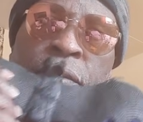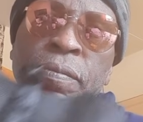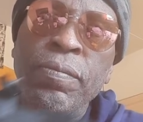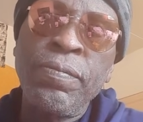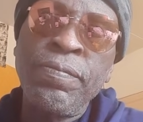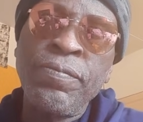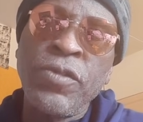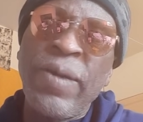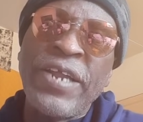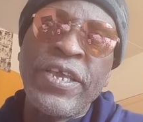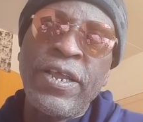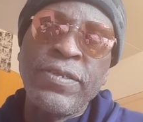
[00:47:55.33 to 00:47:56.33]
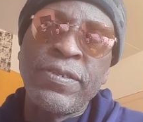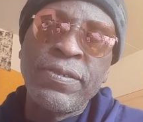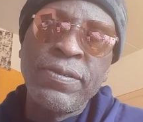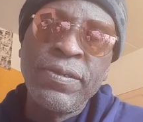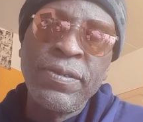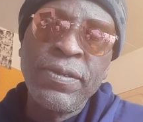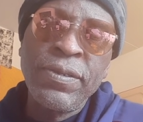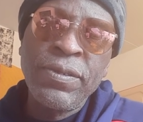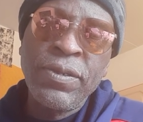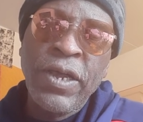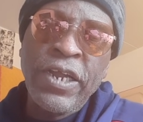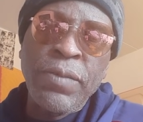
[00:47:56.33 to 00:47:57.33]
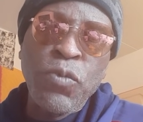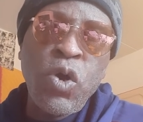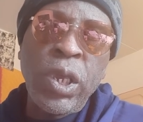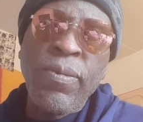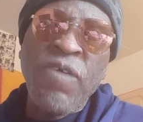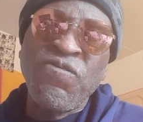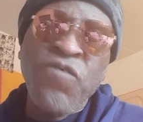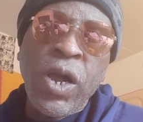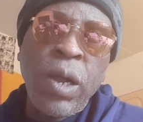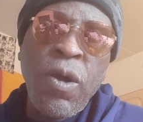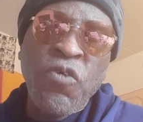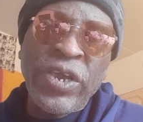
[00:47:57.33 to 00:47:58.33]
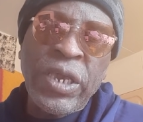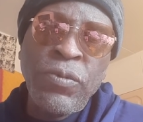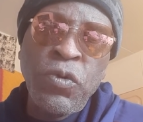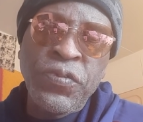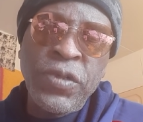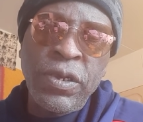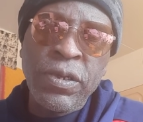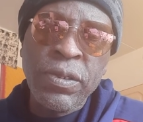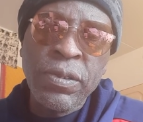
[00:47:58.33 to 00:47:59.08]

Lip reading: Nobody else. And they don't give a fuck about reggae music.